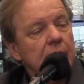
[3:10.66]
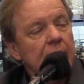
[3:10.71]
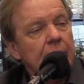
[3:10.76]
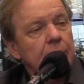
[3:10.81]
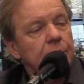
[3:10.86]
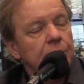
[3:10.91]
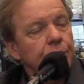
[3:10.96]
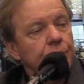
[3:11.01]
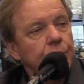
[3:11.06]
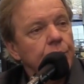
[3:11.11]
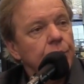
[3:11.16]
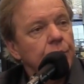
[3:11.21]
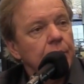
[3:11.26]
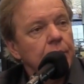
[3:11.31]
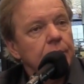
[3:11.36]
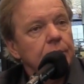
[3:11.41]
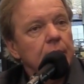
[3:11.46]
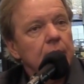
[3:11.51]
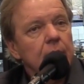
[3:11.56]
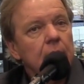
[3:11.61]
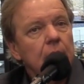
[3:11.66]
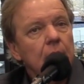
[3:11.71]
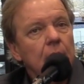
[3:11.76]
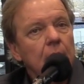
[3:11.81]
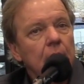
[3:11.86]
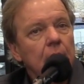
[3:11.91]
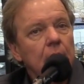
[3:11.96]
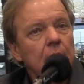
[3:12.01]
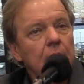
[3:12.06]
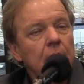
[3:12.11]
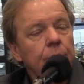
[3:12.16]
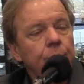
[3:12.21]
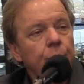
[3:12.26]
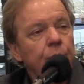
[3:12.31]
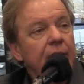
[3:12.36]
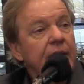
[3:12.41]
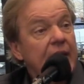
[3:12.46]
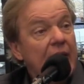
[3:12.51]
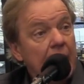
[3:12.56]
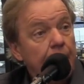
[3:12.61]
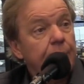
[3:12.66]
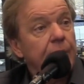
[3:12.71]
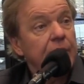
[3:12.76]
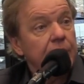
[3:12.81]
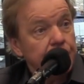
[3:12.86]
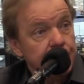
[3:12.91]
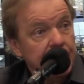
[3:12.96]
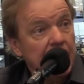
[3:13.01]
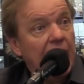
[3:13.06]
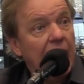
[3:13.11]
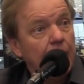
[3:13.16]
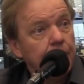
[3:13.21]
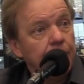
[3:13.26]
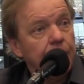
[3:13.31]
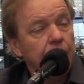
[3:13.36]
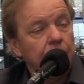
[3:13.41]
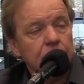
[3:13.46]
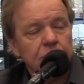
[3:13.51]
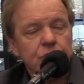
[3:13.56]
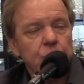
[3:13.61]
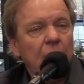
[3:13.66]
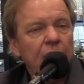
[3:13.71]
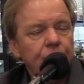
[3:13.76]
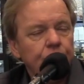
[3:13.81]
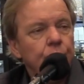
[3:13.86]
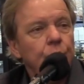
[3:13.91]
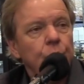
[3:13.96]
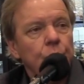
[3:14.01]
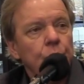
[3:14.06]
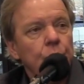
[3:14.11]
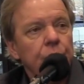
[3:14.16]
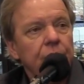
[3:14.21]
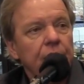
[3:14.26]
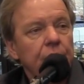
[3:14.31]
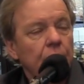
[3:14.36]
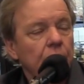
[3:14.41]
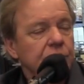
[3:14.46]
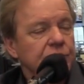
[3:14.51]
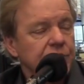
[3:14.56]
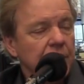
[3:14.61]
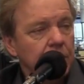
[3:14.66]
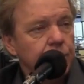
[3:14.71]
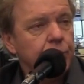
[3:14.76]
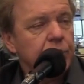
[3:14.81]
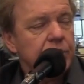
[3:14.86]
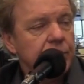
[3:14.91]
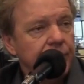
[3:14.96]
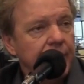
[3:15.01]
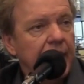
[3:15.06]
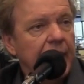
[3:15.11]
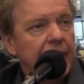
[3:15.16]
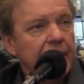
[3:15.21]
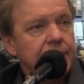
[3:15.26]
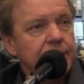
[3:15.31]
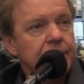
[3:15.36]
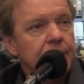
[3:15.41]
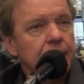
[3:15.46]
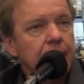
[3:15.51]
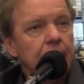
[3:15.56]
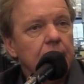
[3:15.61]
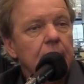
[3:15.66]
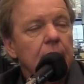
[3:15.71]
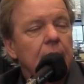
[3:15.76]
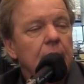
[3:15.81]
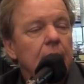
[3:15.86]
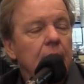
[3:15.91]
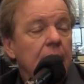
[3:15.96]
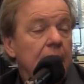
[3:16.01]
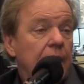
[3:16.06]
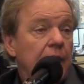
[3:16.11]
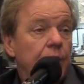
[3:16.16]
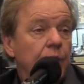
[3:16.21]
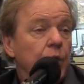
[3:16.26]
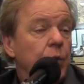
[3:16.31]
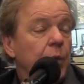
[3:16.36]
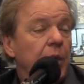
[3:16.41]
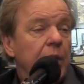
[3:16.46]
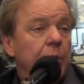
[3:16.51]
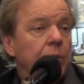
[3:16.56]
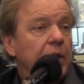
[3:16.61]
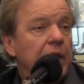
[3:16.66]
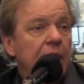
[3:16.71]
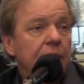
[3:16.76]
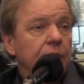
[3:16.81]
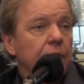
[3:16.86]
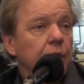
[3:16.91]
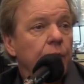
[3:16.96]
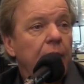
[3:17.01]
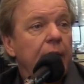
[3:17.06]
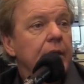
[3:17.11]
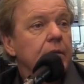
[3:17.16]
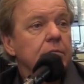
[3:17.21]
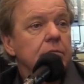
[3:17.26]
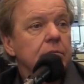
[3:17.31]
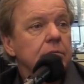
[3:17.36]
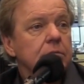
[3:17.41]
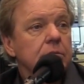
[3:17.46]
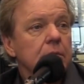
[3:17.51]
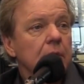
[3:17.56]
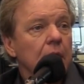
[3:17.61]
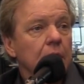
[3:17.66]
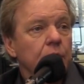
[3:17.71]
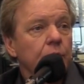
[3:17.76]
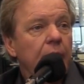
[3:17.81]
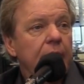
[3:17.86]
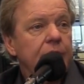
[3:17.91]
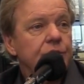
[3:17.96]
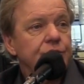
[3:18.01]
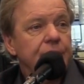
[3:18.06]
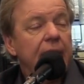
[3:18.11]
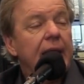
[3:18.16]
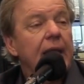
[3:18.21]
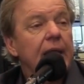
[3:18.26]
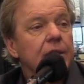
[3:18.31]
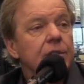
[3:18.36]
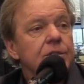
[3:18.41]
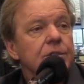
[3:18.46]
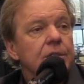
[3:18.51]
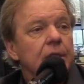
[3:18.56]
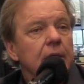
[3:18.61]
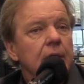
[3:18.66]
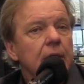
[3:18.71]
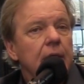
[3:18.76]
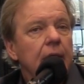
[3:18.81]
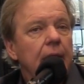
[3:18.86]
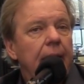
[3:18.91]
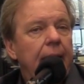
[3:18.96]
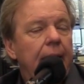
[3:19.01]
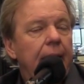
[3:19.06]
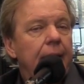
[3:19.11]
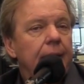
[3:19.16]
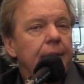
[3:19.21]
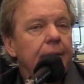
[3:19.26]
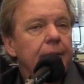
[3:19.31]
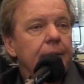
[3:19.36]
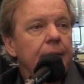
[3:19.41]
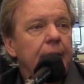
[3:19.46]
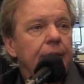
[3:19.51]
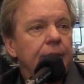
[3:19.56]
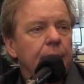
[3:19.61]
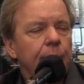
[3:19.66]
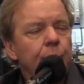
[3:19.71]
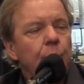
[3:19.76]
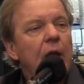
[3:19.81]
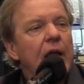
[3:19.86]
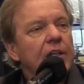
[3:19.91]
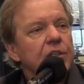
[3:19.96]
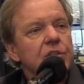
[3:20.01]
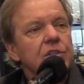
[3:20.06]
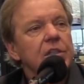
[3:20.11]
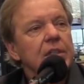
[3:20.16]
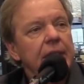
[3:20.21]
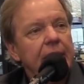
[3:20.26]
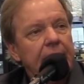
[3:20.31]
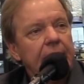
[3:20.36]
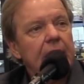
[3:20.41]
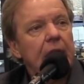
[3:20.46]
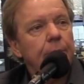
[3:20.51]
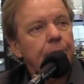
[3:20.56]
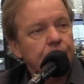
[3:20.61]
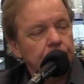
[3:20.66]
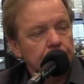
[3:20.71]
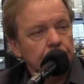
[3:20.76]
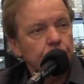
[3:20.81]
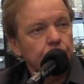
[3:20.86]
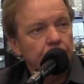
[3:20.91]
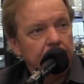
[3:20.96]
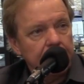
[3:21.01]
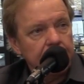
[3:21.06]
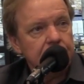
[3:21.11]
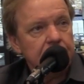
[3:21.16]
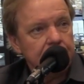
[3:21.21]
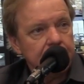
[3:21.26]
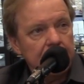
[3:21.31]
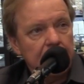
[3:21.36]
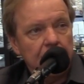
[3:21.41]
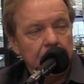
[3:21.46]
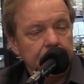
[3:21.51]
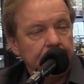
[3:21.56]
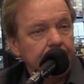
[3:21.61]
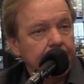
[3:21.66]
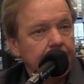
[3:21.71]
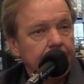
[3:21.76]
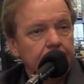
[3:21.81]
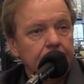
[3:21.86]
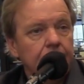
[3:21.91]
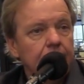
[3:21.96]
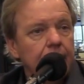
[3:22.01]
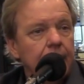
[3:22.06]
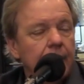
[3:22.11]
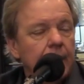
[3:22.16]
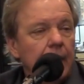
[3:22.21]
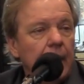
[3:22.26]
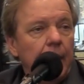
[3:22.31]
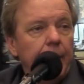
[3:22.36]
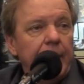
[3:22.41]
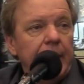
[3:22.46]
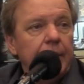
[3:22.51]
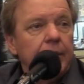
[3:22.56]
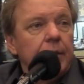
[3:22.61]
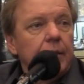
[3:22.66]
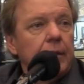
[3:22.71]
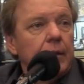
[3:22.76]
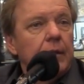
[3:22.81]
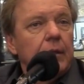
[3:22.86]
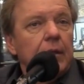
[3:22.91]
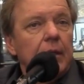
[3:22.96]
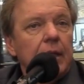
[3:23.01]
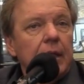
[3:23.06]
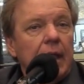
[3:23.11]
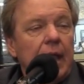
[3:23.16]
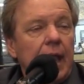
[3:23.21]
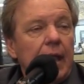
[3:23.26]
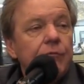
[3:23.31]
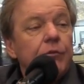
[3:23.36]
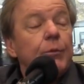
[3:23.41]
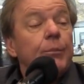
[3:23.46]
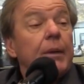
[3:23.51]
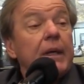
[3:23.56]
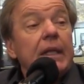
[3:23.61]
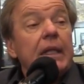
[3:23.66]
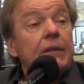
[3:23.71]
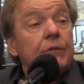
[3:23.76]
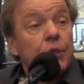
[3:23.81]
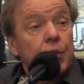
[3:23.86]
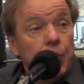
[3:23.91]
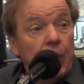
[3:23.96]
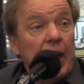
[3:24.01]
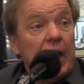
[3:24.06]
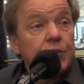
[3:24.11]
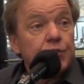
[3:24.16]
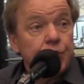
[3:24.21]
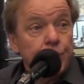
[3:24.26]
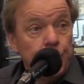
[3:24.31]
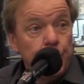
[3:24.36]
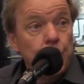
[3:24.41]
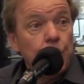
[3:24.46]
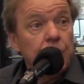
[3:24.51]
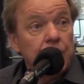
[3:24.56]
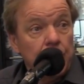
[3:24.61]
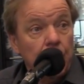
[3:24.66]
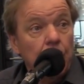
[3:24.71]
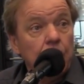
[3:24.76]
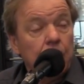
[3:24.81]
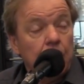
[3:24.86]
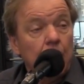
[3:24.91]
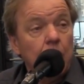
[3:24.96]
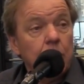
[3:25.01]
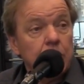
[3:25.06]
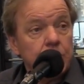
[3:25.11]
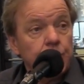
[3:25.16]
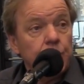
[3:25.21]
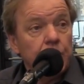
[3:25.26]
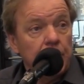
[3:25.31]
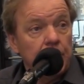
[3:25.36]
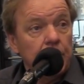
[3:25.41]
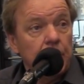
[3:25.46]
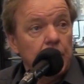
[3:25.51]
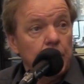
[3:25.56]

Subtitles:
able to do a pretty competent job there. So I knew that our stuff was fast, and I knew we would have a great chance. And in the practice leading up to the race at Talladega, I mean, everybody in the garage knew that our car was really